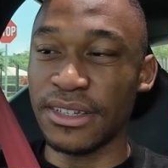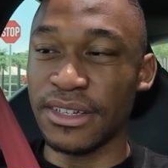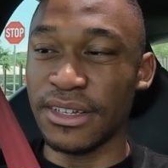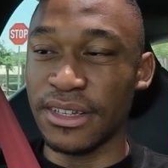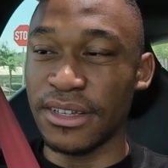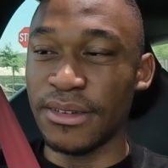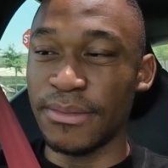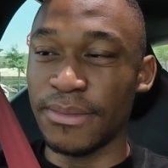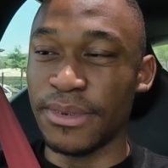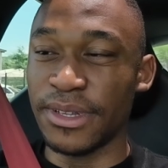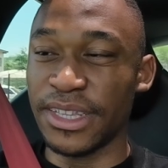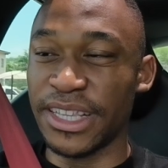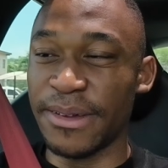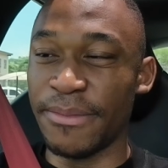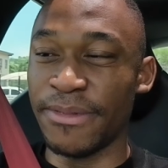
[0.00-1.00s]

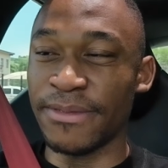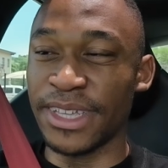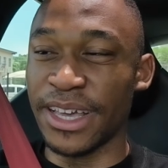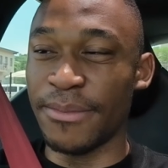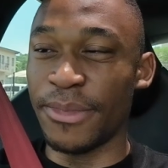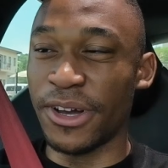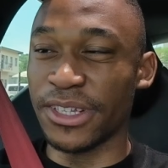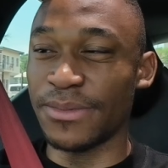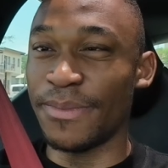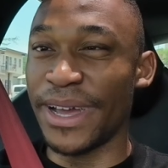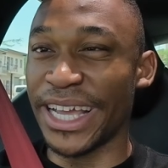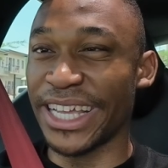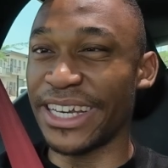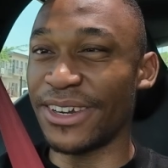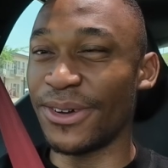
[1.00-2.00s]
put the gearbox
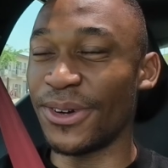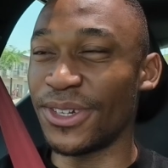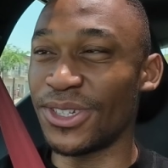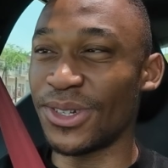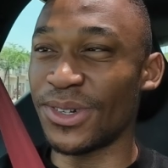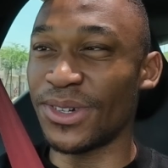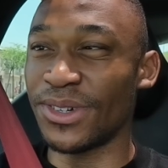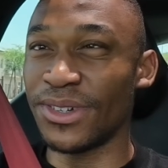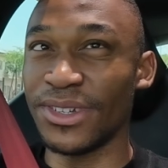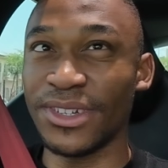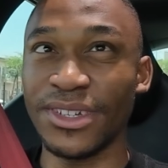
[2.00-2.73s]
back in auto,